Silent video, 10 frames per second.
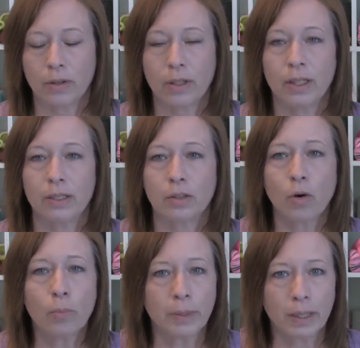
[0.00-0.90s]
the
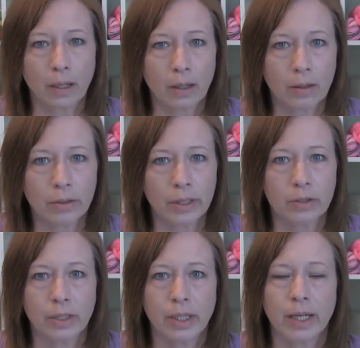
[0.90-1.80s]
Knitopia retreat,